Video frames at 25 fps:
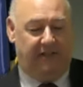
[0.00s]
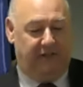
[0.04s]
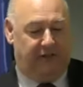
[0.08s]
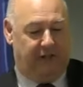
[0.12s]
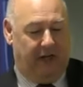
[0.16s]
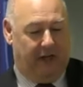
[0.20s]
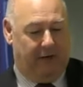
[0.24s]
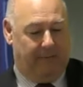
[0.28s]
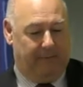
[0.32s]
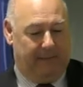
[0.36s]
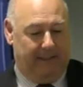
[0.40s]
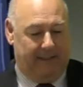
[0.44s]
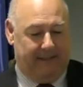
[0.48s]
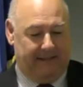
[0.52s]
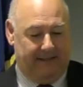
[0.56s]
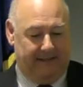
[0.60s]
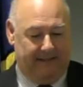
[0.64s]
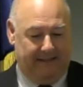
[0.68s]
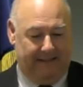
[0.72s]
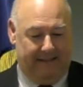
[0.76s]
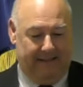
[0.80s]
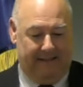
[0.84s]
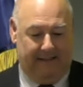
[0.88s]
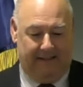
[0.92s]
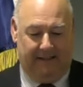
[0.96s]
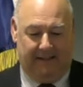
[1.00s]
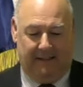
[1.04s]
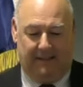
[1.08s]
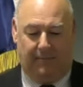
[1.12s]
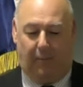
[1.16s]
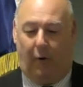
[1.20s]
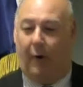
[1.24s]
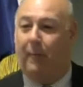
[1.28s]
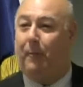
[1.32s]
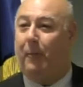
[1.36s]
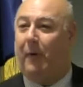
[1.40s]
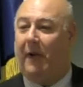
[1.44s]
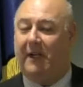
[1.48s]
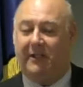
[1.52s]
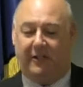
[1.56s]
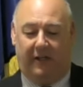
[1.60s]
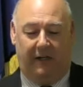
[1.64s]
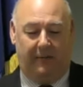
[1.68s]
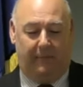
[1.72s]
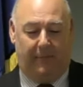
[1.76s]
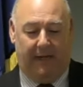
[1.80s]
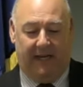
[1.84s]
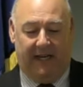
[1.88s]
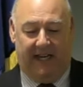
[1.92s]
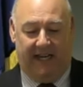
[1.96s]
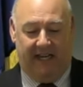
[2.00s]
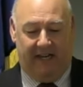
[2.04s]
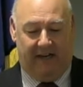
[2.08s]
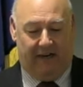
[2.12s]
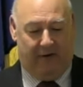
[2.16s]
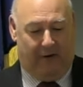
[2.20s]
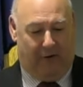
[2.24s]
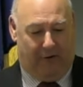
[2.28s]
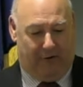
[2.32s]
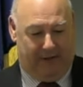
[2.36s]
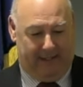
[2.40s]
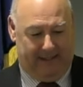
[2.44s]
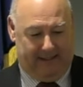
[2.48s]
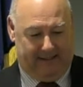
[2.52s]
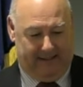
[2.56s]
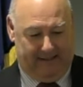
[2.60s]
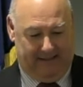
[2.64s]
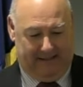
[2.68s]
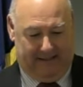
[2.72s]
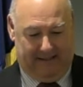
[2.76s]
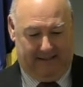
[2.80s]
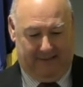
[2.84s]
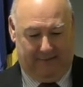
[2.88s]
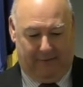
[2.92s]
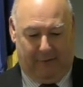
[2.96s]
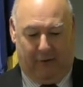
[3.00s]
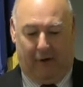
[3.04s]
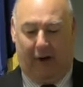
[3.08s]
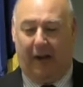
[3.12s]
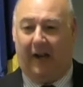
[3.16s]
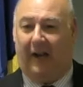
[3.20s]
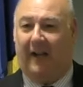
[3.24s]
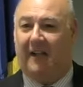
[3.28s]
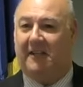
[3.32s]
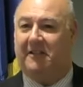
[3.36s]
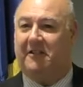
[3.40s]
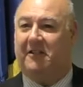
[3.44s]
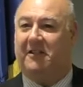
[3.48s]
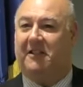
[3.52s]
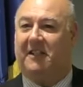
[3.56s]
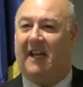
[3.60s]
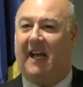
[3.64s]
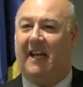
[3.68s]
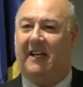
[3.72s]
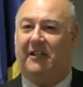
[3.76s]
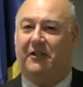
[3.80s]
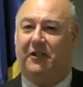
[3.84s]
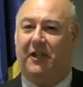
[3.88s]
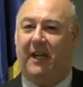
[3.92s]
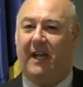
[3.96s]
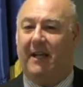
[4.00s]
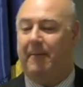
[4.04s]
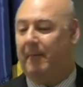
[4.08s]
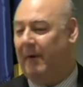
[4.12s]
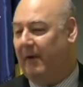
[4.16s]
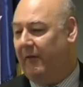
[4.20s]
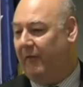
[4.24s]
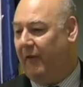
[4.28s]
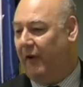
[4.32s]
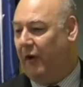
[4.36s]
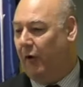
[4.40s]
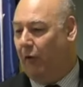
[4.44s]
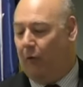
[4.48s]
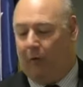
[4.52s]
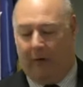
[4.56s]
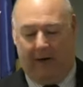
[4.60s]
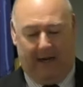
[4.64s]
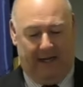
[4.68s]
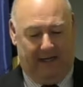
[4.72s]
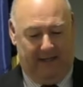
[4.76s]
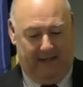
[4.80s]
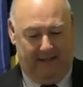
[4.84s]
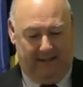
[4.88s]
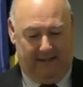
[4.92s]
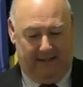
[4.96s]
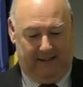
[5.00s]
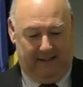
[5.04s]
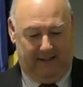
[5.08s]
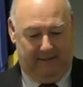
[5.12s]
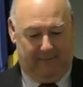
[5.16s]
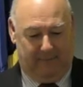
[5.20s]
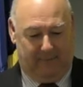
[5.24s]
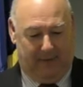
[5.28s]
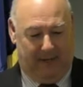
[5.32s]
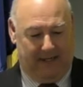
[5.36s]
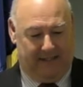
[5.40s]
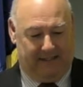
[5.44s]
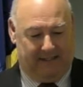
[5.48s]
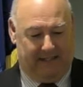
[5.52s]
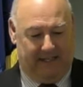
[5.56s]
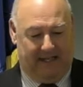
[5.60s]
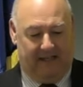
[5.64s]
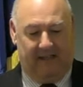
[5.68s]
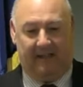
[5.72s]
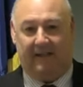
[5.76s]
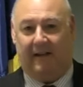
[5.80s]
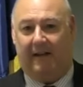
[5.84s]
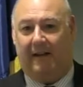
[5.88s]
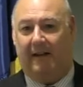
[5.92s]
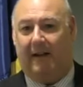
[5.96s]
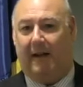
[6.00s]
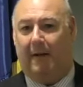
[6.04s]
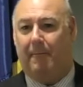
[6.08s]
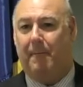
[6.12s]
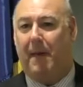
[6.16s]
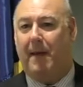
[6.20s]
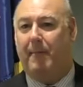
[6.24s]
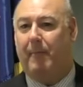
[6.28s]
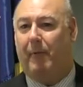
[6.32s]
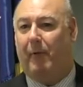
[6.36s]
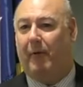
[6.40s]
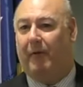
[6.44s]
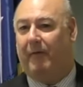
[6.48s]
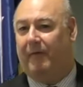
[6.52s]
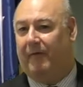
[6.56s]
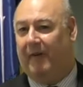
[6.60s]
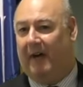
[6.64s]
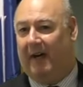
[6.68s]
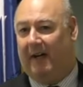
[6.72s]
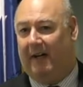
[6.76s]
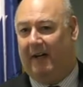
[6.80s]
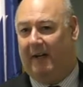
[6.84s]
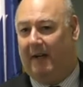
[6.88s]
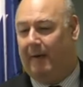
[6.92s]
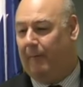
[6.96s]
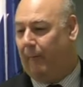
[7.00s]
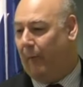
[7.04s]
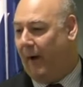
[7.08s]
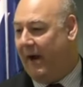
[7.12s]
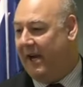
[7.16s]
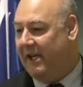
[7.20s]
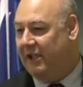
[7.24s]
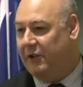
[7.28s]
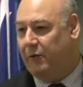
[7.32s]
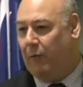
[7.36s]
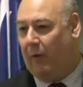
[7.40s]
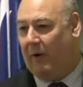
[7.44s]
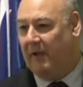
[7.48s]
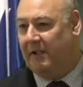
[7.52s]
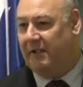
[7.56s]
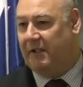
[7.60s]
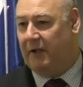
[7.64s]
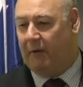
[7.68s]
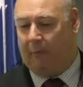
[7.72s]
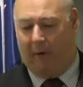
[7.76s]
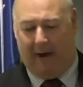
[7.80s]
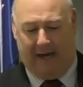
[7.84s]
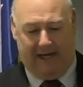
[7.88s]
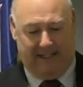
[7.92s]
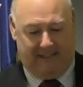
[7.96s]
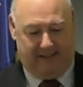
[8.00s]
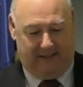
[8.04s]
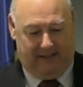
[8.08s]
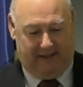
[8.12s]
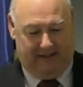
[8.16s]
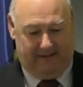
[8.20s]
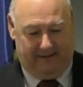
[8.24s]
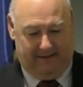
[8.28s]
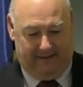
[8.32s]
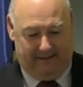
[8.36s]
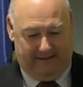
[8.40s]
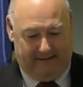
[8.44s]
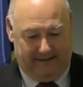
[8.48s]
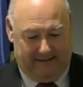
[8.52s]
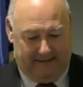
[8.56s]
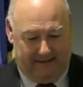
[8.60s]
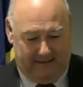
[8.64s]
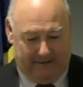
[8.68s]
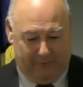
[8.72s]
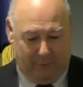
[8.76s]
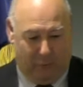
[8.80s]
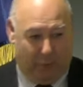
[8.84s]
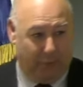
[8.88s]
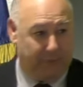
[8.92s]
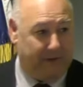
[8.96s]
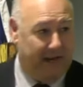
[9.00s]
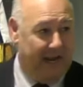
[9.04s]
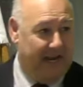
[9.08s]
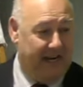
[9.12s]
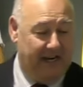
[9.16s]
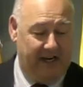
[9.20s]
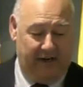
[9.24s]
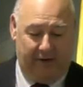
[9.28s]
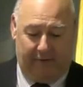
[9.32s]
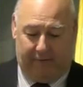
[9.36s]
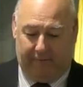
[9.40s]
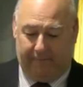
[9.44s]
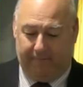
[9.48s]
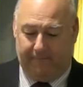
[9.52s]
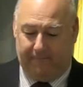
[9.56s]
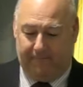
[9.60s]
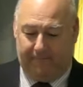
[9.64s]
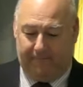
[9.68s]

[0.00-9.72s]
and gentlemen, it's my pleasure to be here tonight. Not only as the State Chairman of the Order, but a member of Branch 128, North Dandenong.